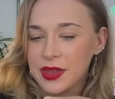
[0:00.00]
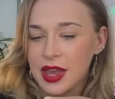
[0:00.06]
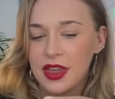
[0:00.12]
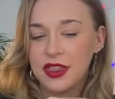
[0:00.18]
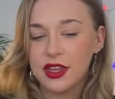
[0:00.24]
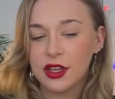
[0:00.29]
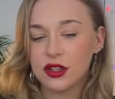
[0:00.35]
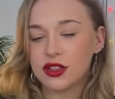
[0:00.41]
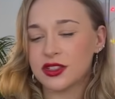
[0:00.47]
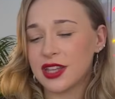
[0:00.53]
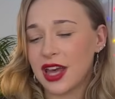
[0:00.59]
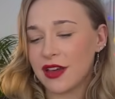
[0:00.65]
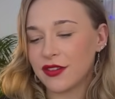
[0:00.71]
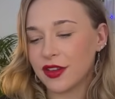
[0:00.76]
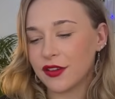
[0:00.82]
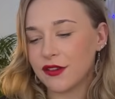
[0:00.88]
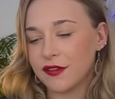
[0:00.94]
I think you're just
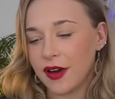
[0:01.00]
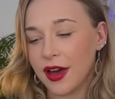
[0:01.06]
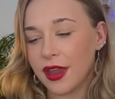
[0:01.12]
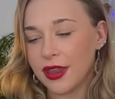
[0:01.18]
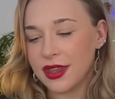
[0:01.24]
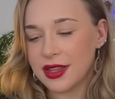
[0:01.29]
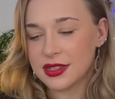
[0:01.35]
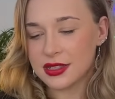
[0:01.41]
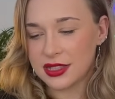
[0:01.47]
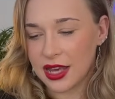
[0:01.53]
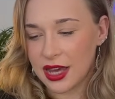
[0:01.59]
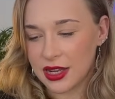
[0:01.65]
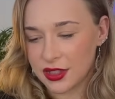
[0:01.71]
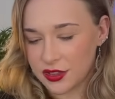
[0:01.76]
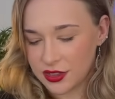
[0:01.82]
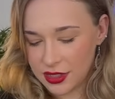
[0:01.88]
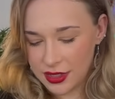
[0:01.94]
having fun. That's the
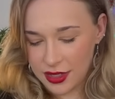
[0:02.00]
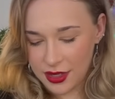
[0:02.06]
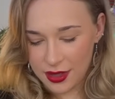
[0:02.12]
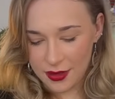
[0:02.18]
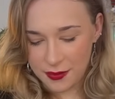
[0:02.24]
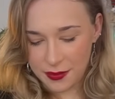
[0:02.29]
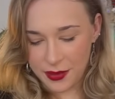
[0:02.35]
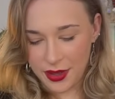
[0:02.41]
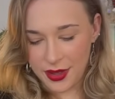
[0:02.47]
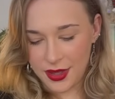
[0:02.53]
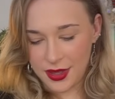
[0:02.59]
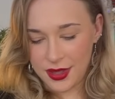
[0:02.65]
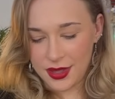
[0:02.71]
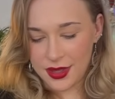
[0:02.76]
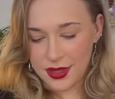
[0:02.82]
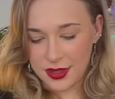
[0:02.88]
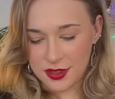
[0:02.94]
energy here. But
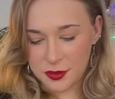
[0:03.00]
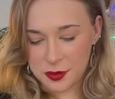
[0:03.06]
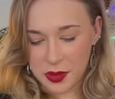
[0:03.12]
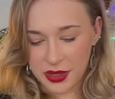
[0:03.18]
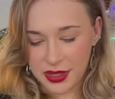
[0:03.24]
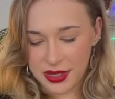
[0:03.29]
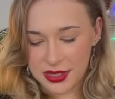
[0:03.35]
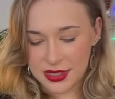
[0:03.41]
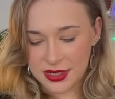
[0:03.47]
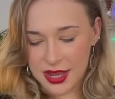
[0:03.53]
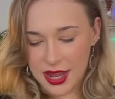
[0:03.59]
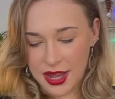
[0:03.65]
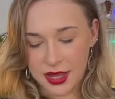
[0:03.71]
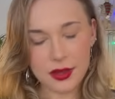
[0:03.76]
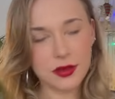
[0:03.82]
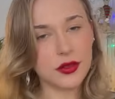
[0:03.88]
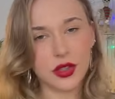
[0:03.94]
Spirit is
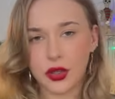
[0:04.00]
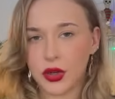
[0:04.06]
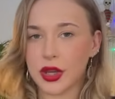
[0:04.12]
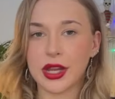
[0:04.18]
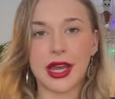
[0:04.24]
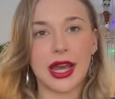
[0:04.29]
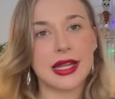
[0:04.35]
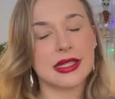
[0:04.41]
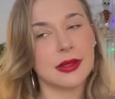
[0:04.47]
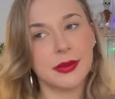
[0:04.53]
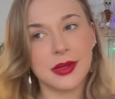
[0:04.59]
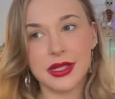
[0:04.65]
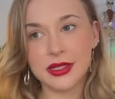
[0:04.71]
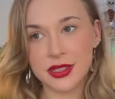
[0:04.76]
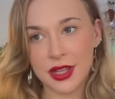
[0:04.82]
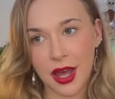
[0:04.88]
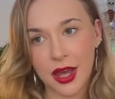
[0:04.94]
saying, you've got to get
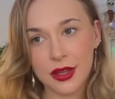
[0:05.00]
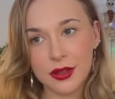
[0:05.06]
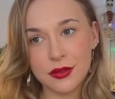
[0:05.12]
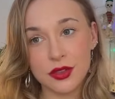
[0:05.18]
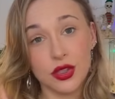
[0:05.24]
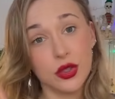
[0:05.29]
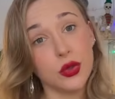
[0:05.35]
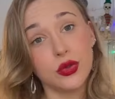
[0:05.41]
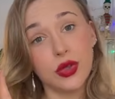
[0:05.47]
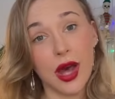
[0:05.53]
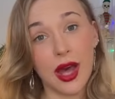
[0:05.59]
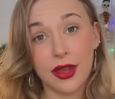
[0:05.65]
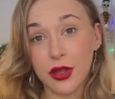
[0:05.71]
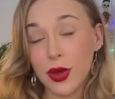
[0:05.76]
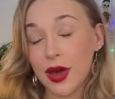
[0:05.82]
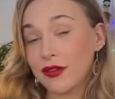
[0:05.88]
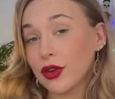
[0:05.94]
something done.
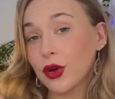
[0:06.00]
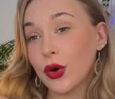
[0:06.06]
You have a